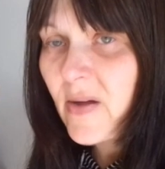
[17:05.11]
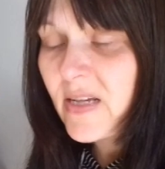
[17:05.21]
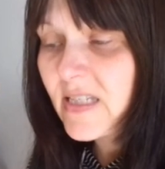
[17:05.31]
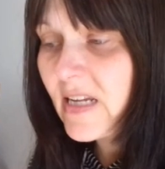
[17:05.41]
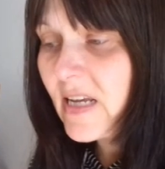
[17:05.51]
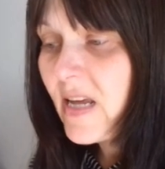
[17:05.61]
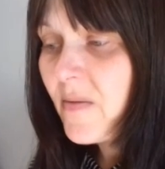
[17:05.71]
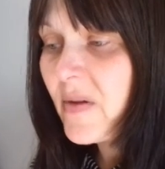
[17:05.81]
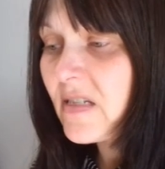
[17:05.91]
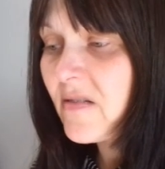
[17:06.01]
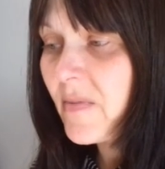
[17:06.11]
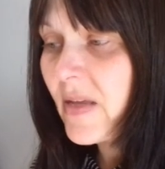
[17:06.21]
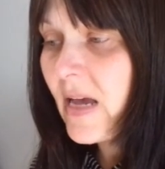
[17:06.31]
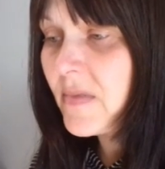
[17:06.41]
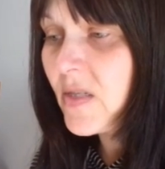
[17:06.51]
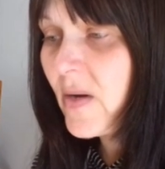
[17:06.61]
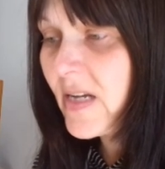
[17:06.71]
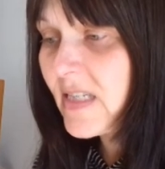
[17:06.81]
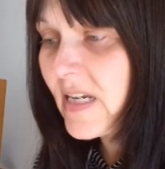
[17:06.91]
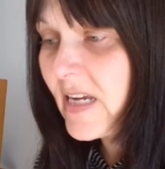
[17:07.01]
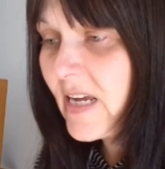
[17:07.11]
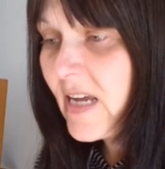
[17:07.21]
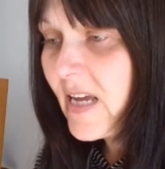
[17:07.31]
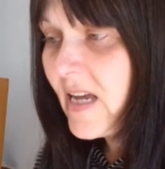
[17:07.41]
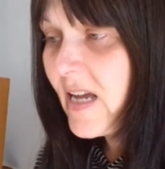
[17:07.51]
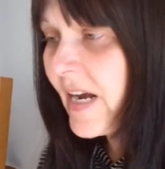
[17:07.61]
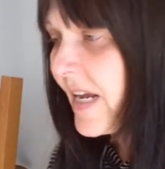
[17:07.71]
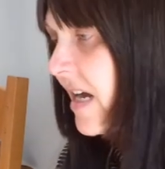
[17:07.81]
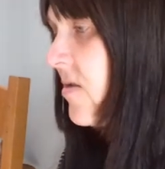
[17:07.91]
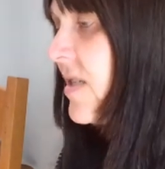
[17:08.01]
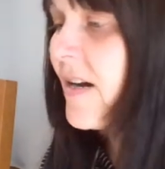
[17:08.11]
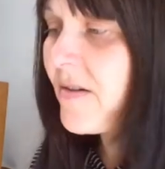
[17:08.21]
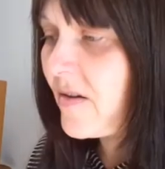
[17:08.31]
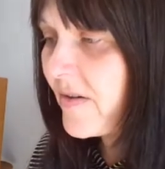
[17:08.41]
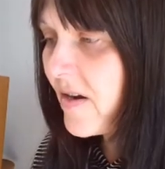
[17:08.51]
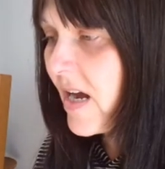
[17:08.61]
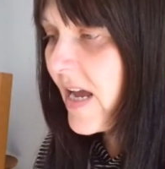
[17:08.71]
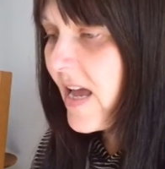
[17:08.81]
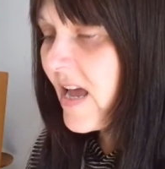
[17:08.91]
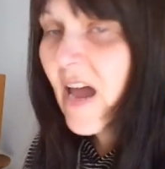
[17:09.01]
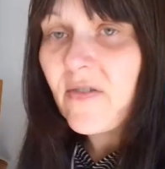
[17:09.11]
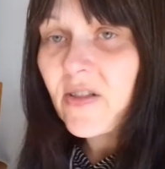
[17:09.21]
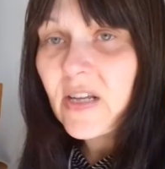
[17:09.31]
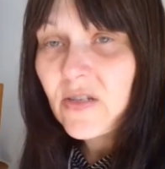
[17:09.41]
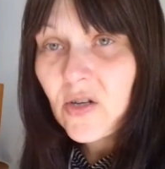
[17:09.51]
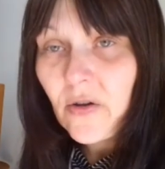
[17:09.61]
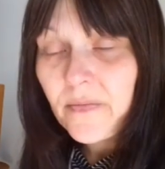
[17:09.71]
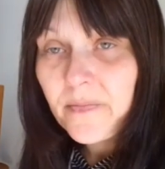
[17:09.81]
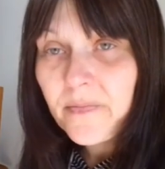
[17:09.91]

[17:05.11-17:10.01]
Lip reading: Etsy, because if something happens to Etsy and it goes down overnight, everything's gone.